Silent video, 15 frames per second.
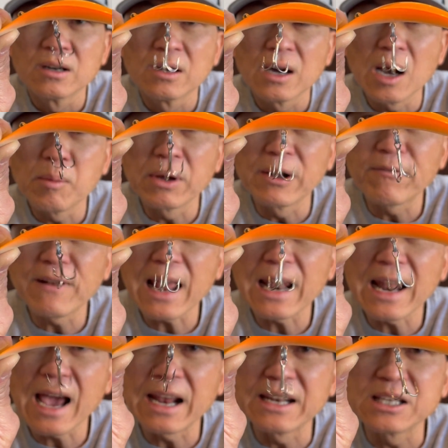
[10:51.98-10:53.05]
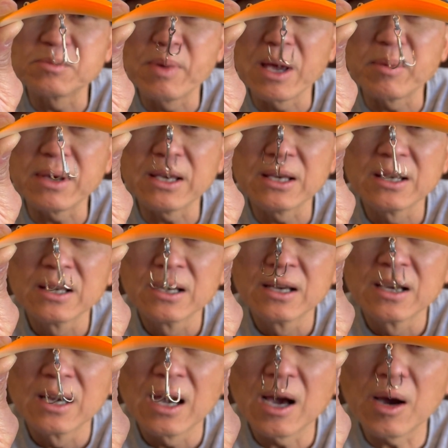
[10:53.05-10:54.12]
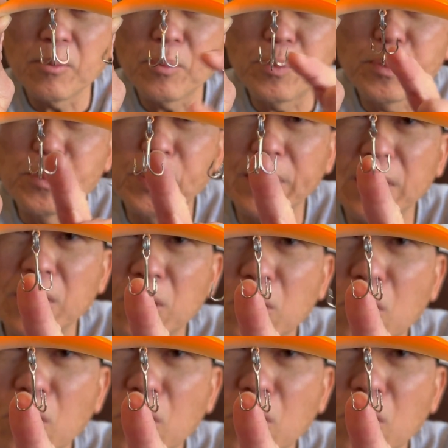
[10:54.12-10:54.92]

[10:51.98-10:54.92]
I'm going to flatline this baby, put a little